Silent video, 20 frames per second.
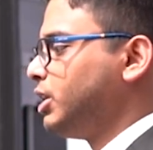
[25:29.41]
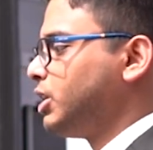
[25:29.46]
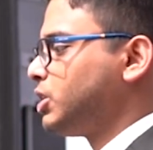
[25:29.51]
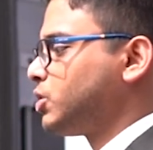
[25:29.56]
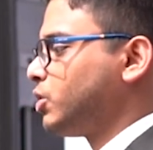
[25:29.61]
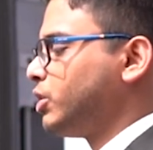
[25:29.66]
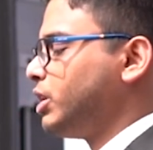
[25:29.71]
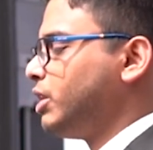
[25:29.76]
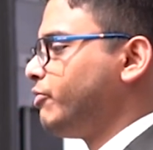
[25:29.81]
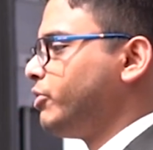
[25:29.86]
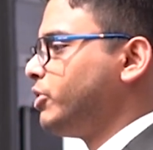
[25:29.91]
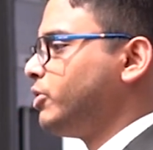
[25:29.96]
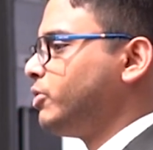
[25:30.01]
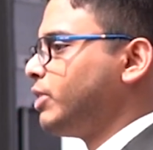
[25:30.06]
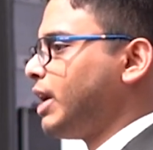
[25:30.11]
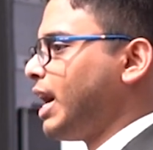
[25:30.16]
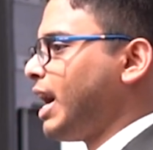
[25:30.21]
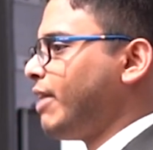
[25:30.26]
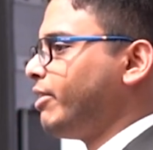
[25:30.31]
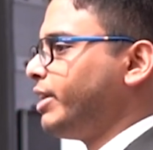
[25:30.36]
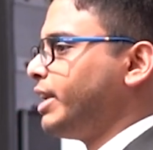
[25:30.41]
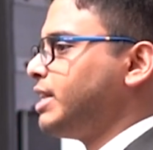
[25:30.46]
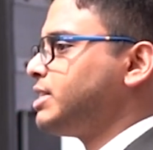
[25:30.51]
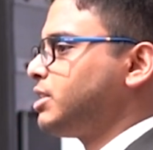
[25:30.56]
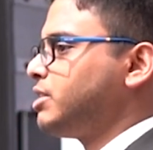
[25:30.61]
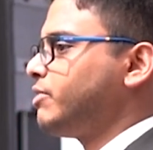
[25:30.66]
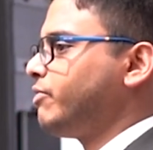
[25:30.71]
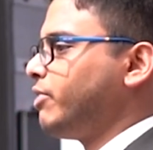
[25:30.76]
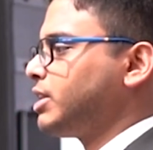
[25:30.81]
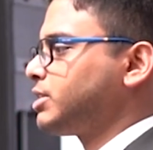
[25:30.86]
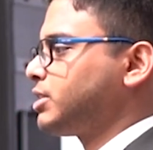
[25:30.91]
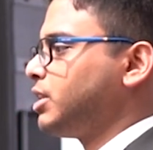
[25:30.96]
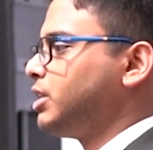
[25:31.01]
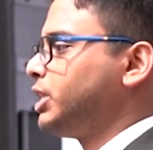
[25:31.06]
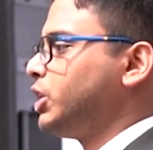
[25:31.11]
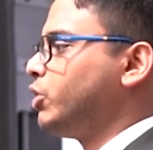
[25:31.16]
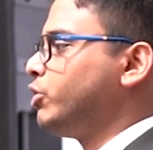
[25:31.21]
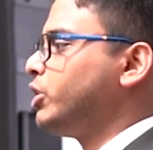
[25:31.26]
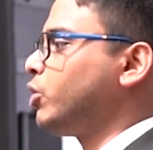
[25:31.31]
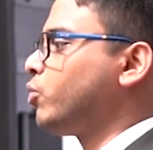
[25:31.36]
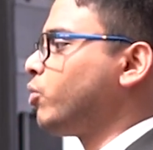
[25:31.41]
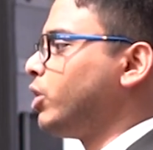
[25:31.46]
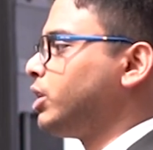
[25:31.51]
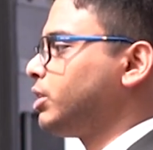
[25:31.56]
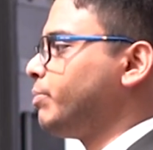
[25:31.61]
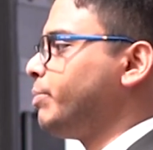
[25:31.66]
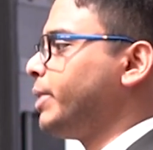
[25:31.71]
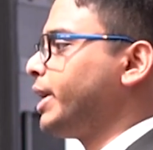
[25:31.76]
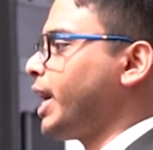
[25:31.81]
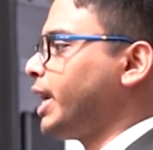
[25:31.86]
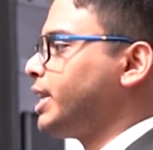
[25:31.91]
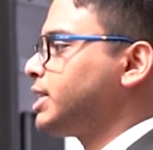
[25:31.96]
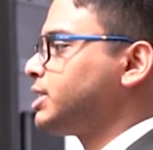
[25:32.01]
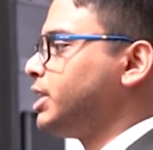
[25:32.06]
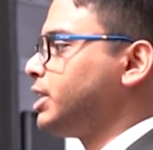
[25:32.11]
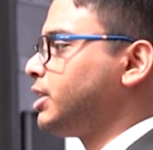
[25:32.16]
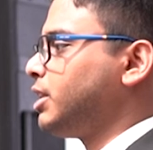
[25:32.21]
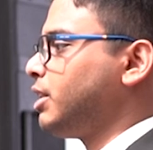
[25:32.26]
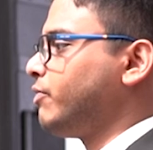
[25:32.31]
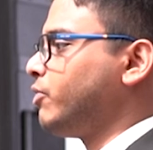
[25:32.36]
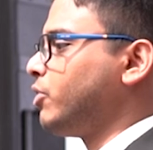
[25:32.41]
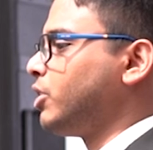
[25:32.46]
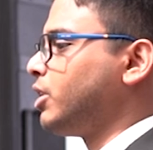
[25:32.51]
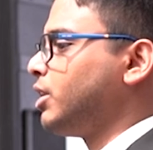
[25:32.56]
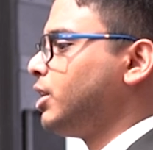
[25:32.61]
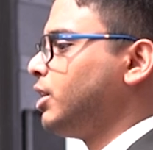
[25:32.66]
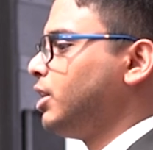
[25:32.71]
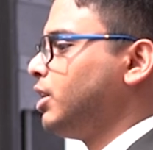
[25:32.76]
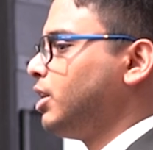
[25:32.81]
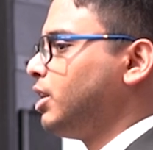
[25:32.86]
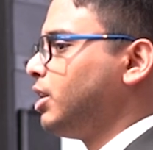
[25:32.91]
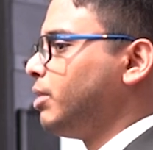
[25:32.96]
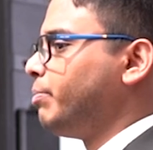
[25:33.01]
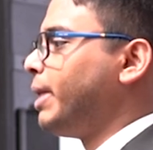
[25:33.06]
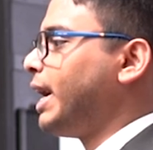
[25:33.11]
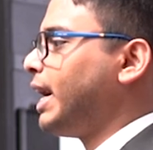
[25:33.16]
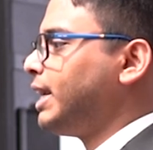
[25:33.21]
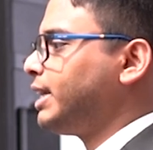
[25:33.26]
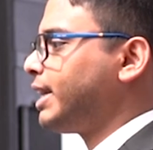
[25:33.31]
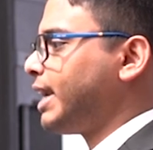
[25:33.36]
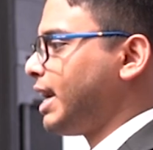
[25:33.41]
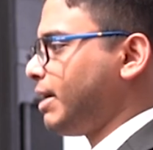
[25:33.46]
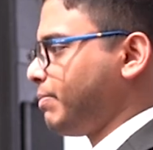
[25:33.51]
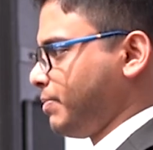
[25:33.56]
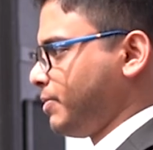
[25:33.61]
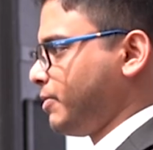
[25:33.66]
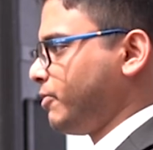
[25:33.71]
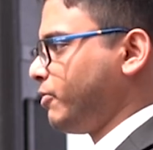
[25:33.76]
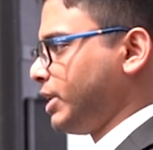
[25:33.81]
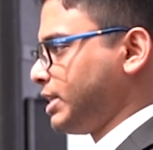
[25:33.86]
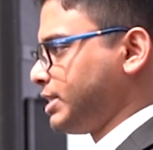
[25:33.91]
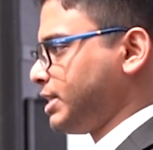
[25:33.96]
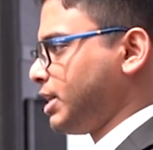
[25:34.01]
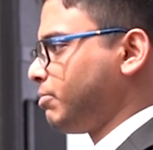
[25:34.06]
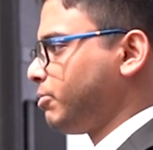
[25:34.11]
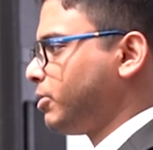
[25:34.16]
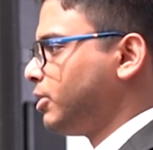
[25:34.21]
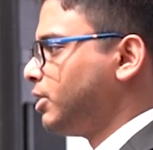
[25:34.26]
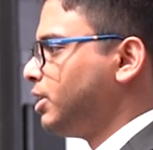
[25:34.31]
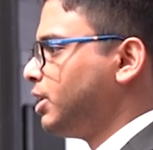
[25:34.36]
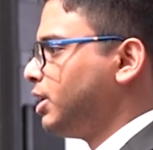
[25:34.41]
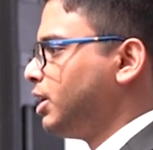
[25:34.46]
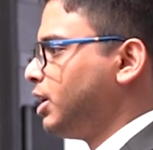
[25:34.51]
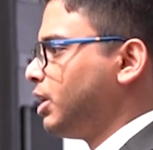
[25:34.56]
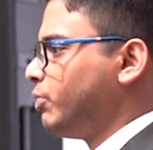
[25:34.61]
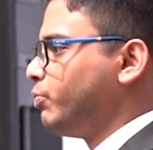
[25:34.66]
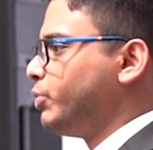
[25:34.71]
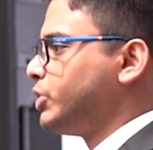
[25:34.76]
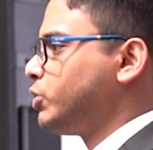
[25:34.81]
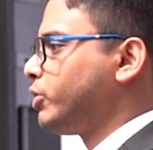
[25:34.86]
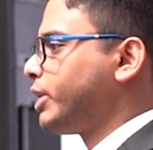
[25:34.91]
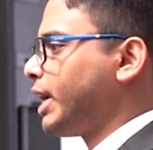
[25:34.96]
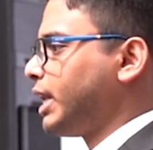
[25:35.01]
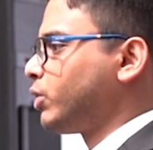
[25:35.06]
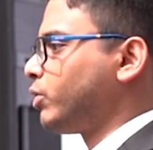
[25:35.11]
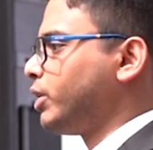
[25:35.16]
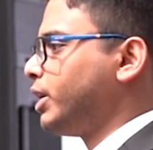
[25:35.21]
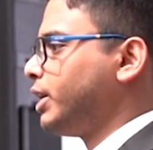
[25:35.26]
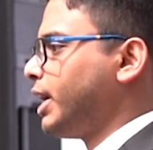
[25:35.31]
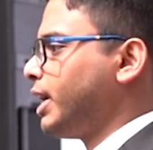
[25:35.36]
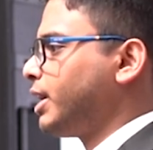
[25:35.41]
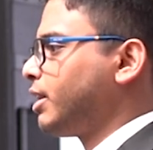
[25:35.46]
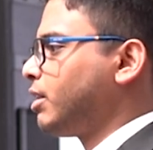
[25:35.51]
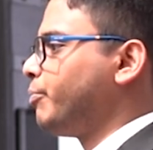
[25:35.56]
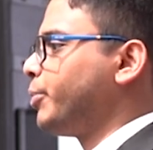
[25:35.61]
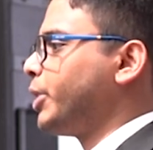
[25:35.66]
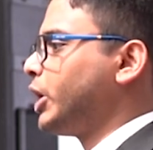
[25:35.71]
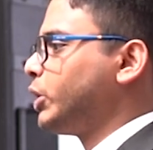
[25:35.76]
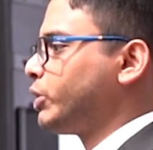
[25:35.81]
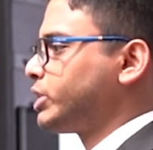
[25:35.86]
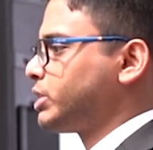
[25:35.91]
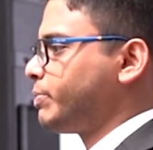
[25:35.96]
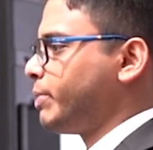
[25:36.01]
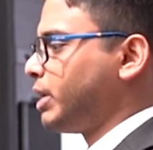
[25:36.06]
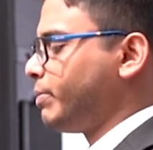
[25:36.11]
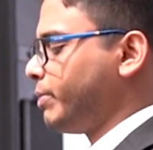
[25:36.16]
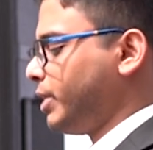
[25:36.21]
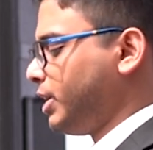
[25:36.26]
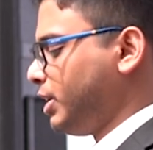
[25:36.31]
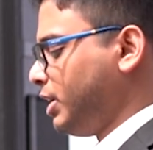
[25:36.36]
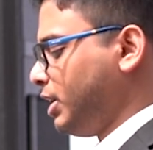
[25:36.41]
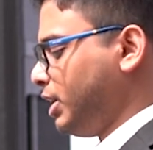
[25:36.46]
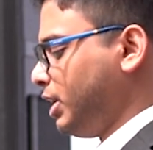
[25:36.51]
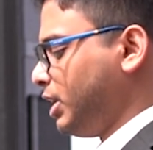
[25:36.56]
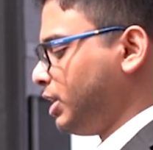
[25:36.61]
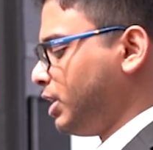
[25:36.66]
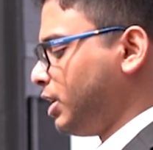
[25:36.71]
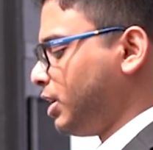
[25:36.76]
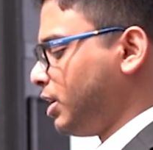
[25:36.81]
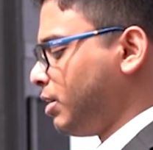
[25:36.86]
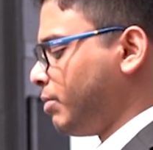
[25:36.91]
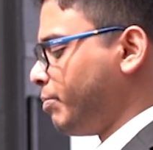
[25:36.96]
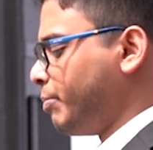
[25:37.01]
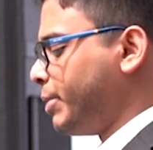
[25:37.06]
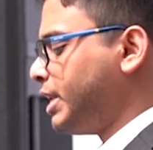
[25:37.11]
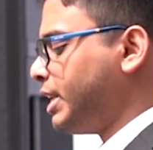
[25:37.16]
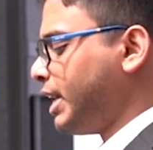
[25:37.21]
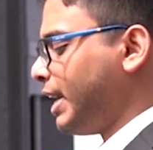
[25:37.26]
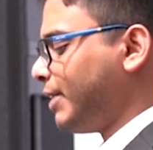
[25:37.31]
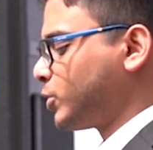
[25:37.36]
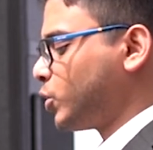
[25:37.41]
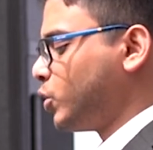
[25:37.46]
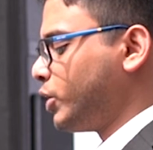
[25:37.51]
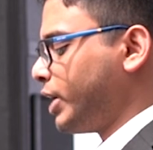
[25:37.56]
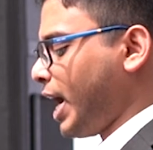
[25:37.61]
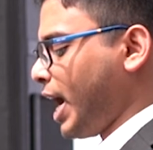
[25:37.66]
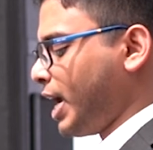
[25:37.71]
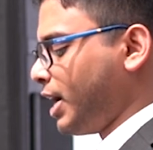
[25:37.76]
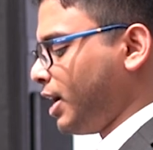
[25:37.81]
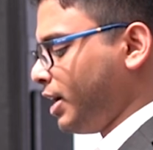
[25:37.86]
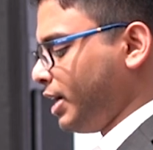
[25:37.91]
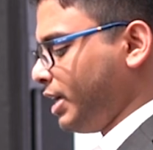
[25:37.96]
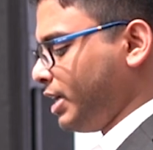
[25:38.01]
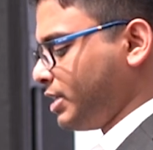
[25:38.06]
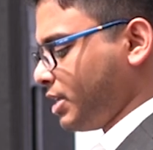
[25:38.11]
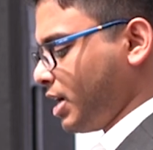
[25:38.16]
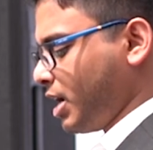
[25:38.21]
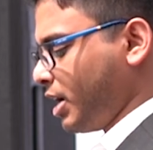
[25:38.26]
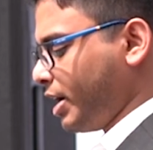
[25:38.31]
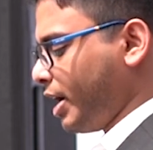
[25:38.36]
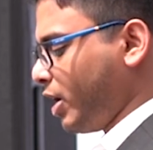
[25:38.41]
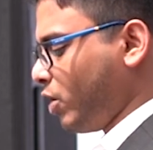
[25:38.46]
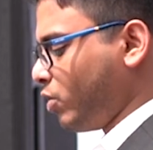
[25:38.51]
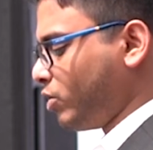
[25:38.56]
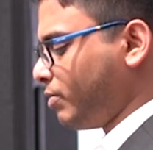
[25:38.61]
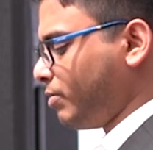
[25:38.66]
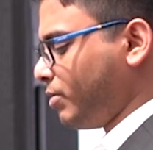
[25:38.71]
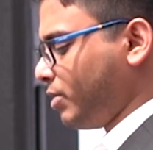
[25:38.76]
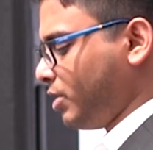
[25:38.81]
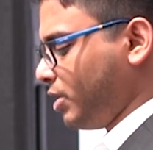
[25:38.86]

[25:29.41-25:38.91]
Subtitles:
So if you have a density functional theory of quantum mechanics data for a band gap, for example, which you calculate and compare to experiment, the mean absolute error is around